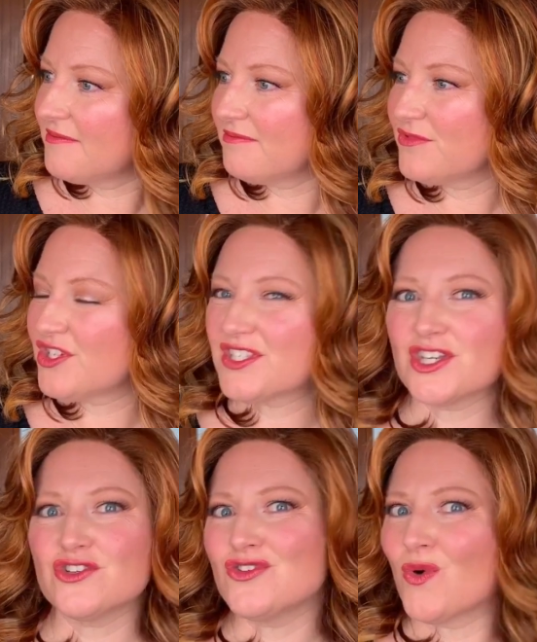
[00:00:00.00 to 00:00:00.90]

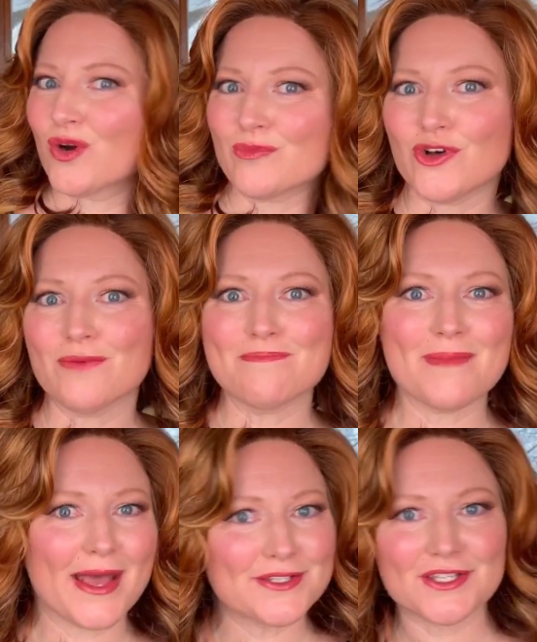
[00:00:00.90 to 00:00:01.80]
the normal
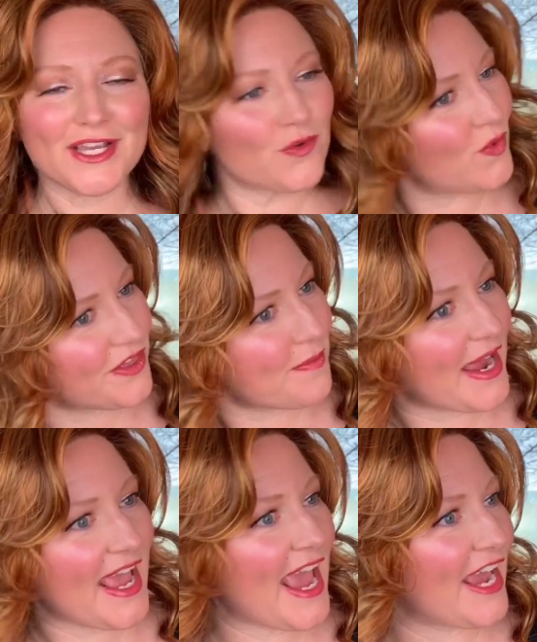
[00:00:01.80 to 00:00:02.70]
messing with
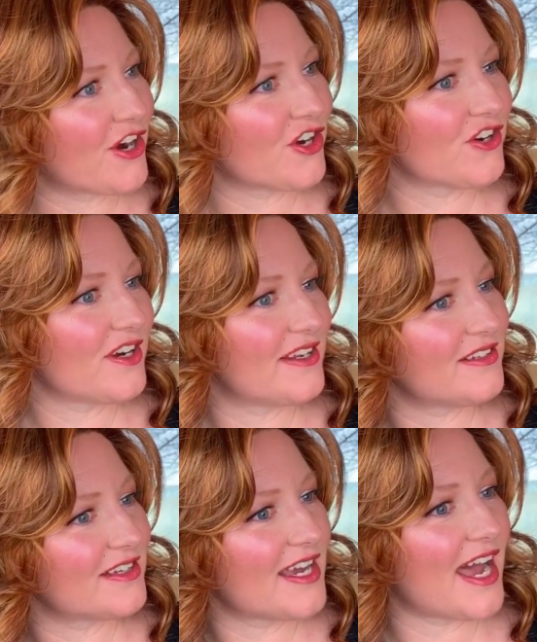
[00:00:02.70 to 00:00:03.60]
my hair
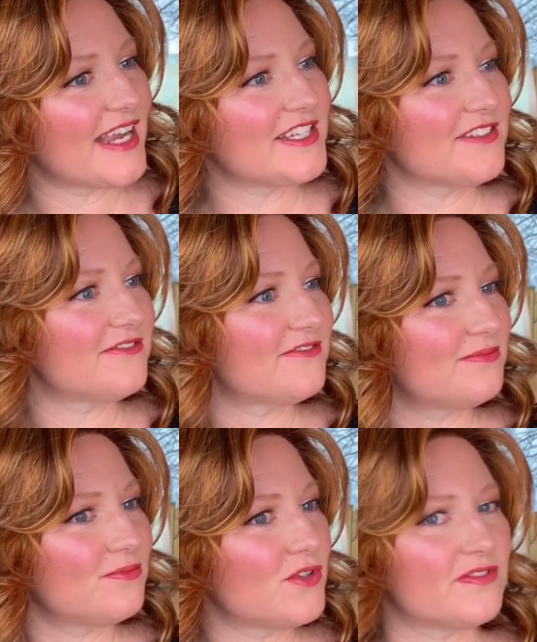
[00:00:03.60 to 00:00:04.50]
kind of
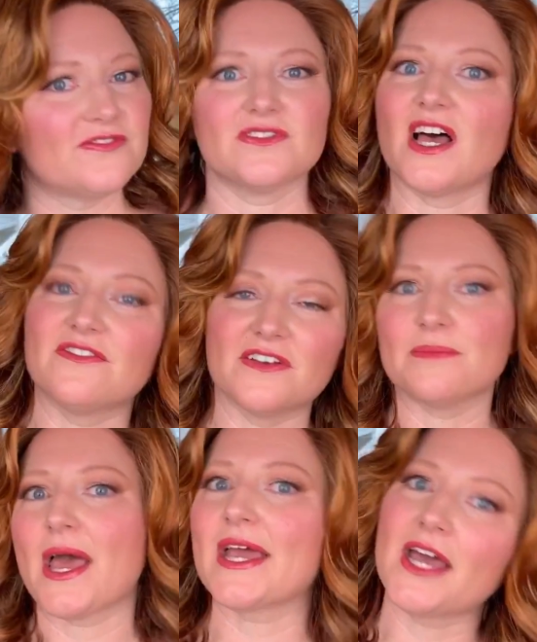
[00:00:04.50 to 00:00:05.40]
will fluff it
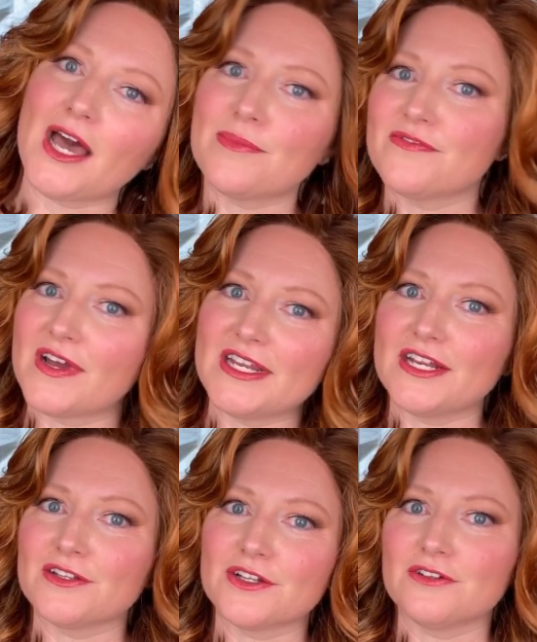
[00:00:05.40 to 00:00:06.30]
back up if I need
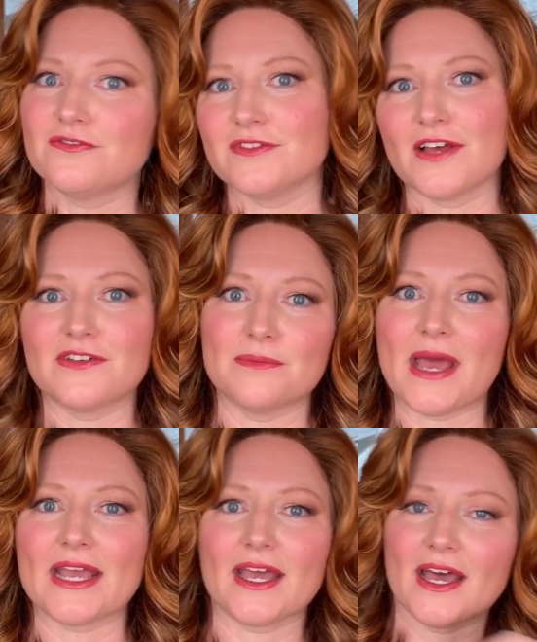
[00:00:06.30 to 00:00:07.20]
a little fluffing
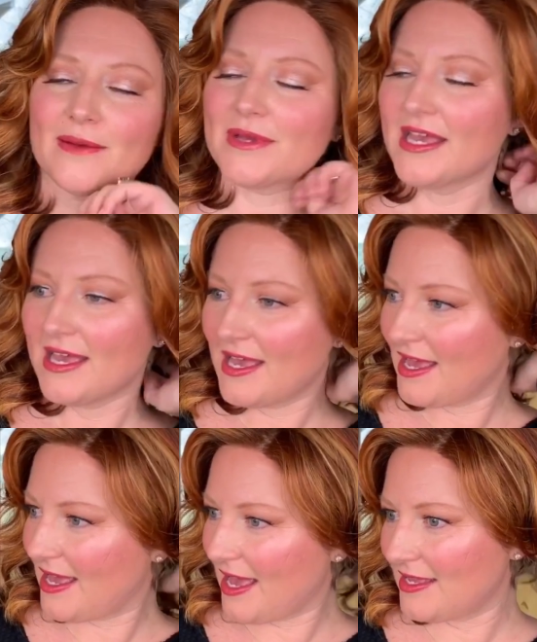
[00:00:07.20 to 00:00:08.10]
back up.
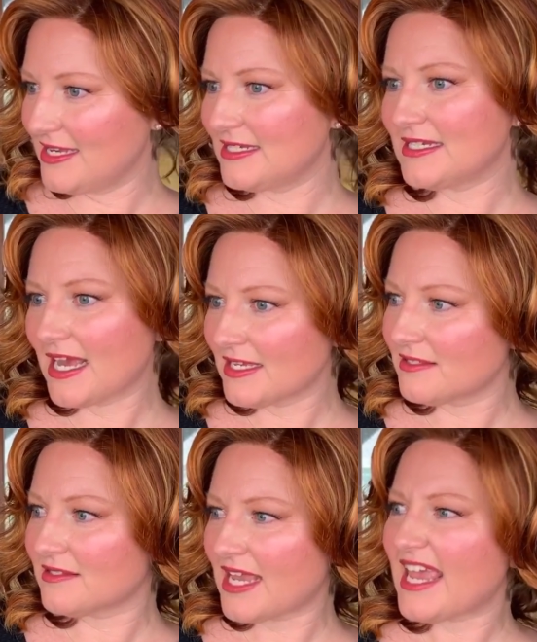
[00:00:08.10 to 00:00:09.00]
It
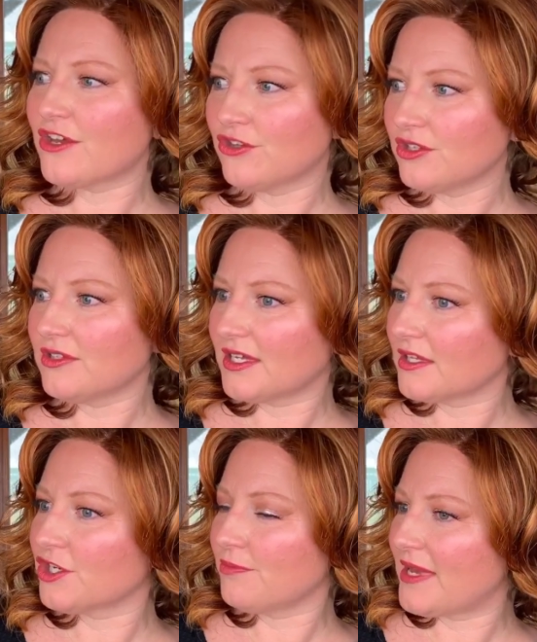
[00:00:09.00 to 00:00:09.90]
does tangle a
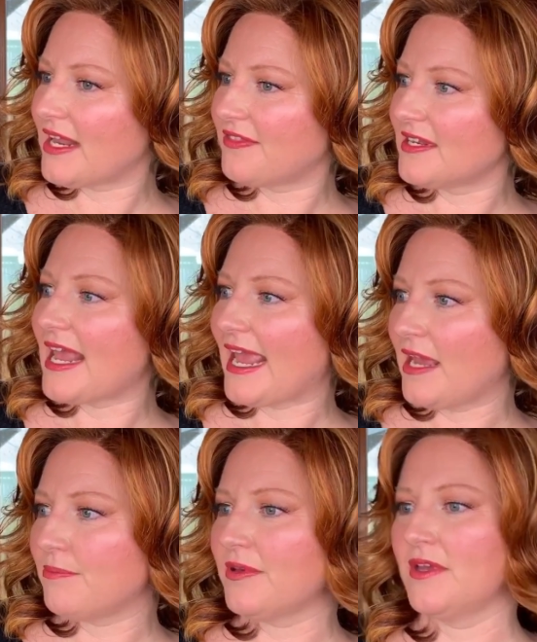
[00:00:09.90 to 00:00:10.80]
little bit at the nape,